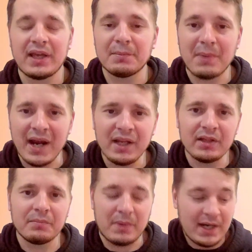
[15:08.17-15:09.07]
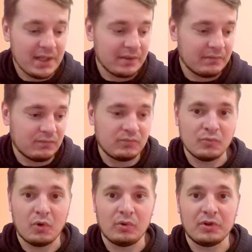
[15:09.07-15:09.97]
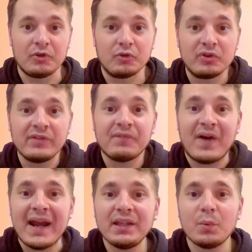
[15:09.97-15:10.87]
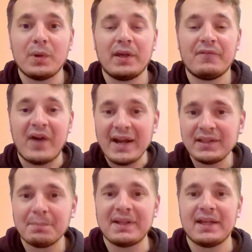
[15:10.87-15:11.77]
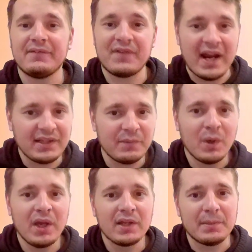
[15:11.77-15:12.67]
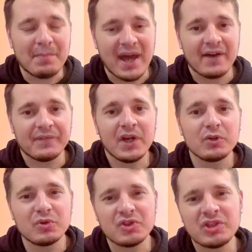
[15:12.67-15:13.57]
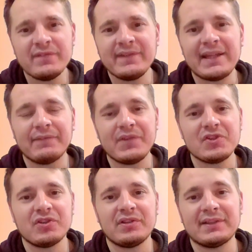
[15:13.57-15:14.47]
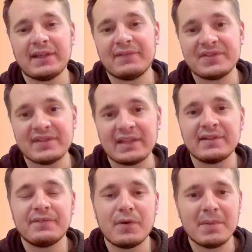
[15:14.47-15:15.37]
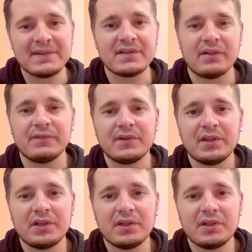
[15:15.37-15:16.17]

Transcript: And my goal is to really find the way, find the plan, find the path to achieve that vision that I've set for myself.